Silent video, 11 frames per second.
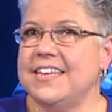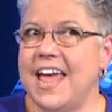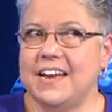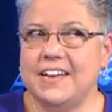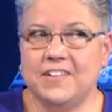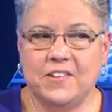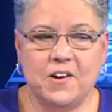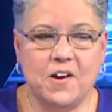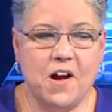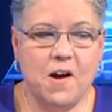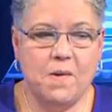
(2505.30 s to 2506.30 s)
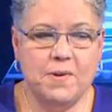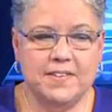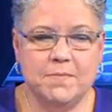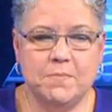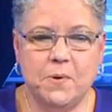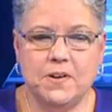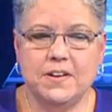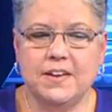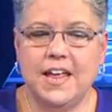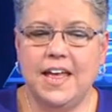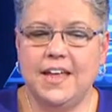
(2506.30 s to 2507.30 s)
It, tactics are, are always
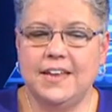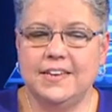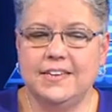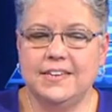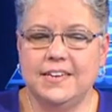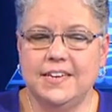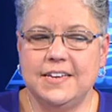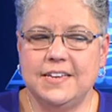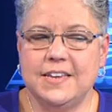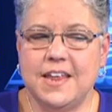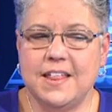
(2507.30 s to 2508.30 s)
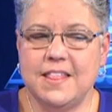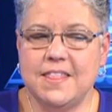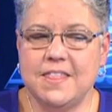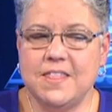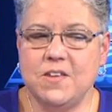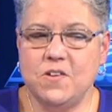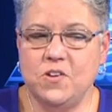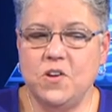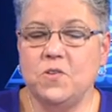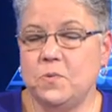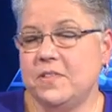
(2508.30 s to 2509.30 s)
important, and you'd
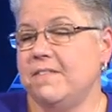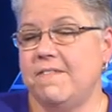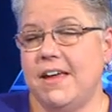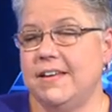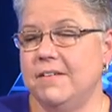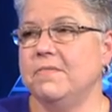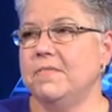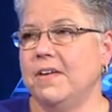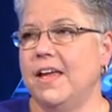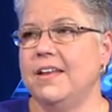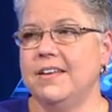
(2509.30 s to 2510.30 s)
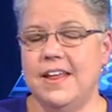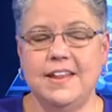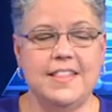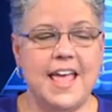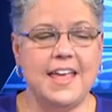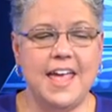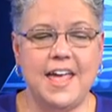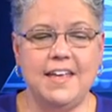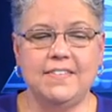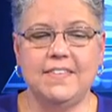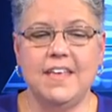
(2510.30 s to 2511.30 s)
use what's effective. Mm-hmm. and, and in that
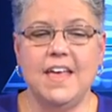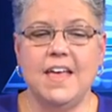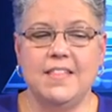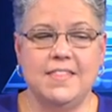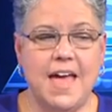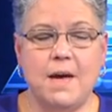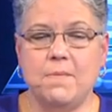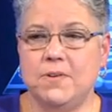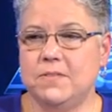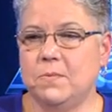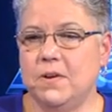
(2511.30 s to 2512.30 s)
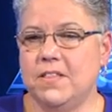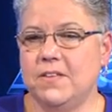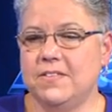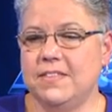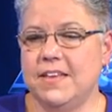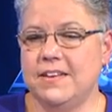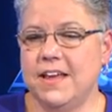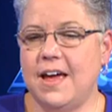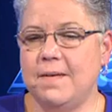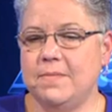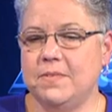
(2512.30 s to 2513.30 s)
case, that was one of those th
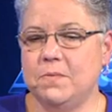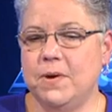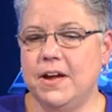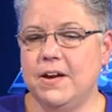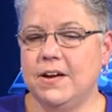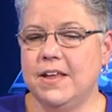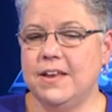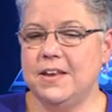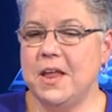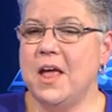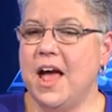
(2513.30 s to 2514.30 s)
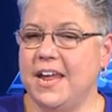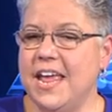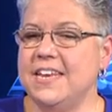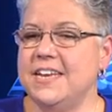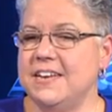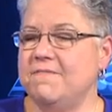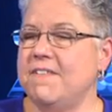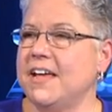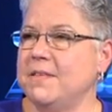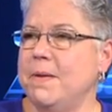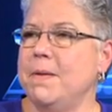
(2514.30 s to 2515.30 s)
times where it, again, didn't
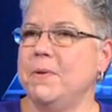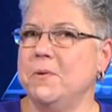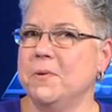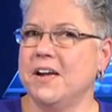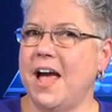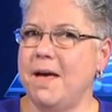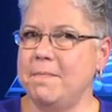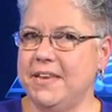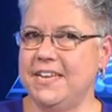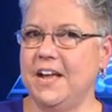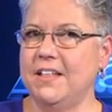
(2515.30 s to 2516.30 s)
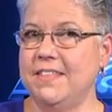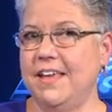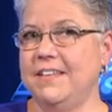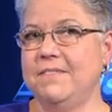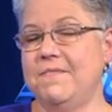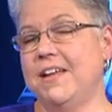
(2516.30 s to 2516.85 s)
affect the people who were commenting on things.